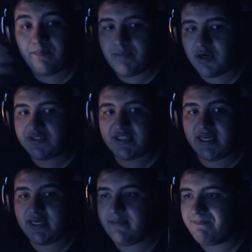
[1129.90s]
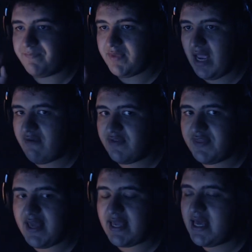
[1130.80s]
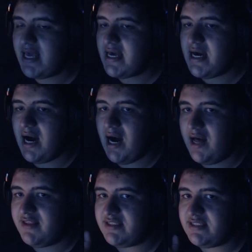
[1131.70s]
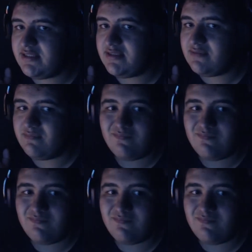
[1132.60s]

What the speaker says: posted, everything. This is